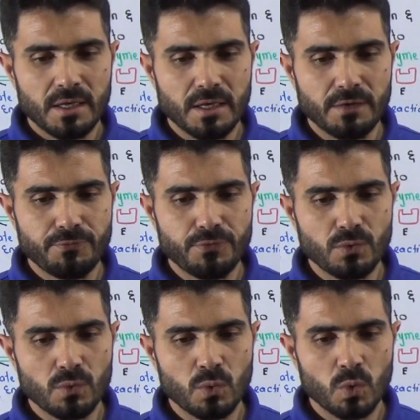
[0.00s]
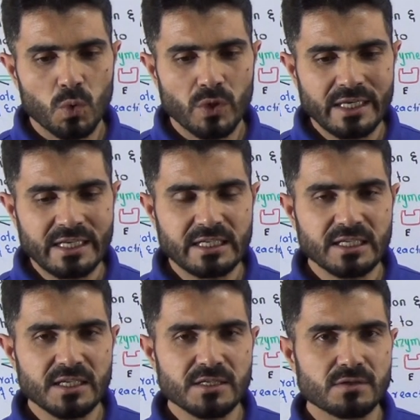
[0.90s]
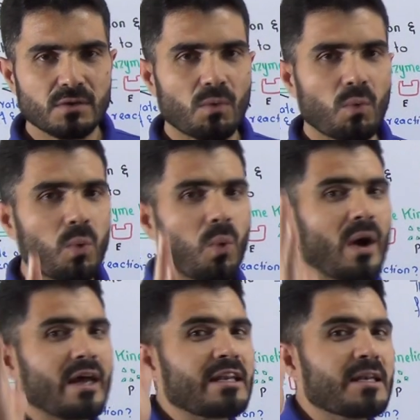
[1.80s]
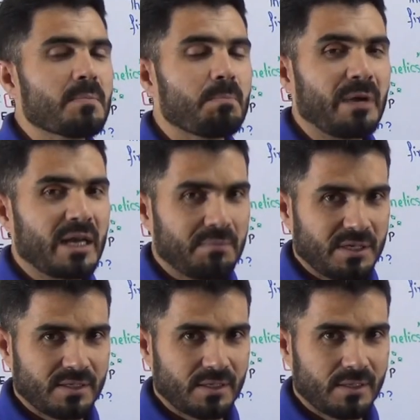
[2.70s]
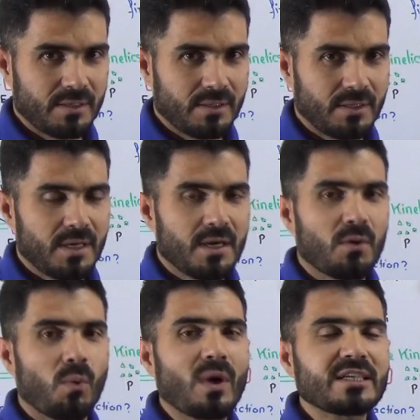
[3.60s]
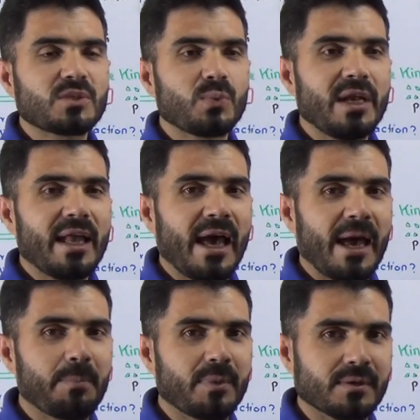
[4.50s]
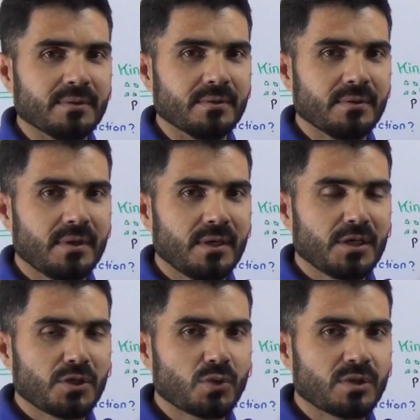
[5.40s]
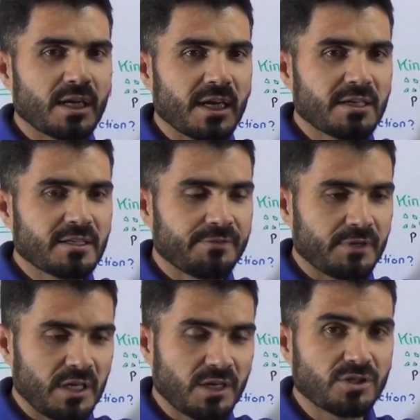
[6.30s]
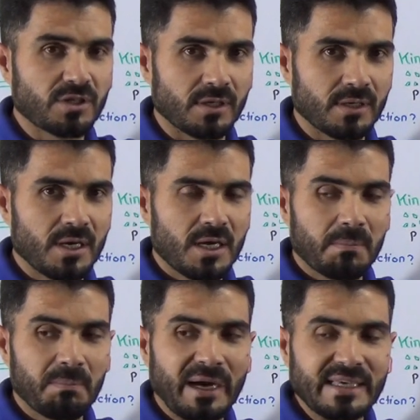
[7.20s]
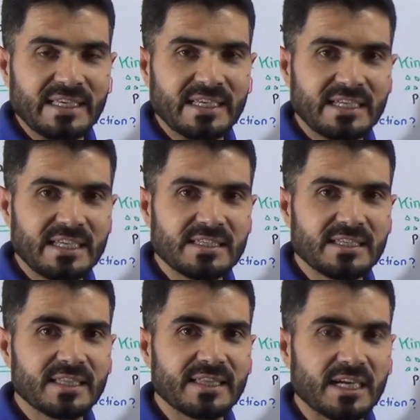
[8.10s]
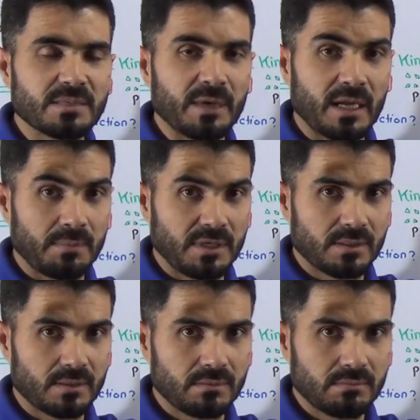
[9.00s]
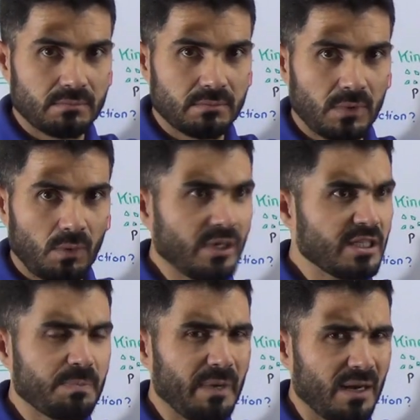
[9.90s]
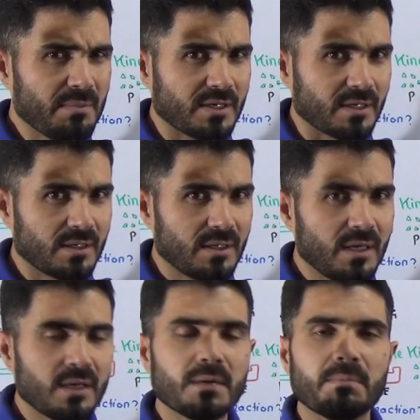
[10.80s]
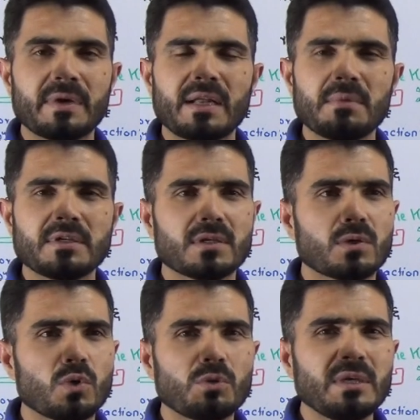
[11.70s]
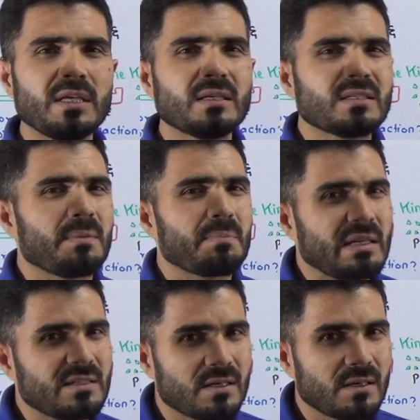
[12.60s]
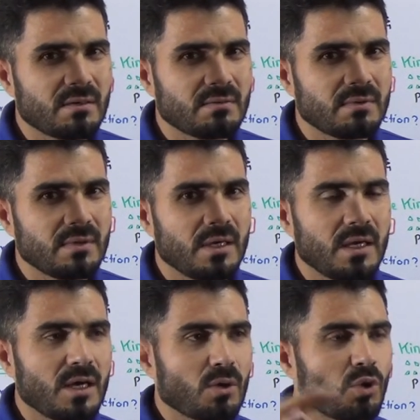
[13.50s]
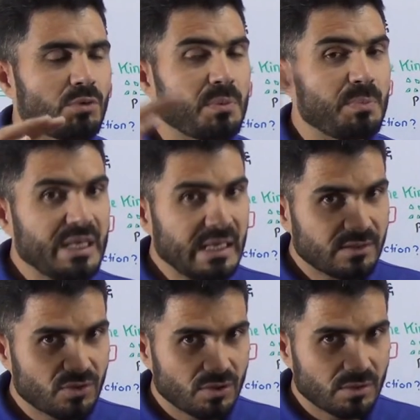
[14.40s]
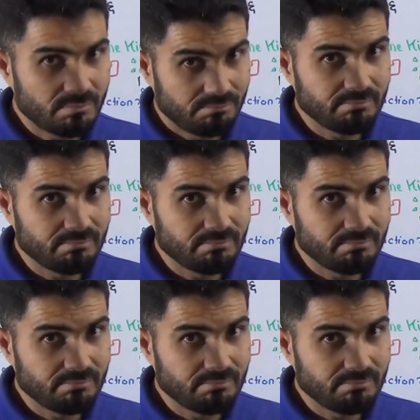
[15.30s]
if you increase one parameter, what will happen to the rate of reaction by increasing that parameter? Now what is parameter? Parameter could be temperature, could be pH.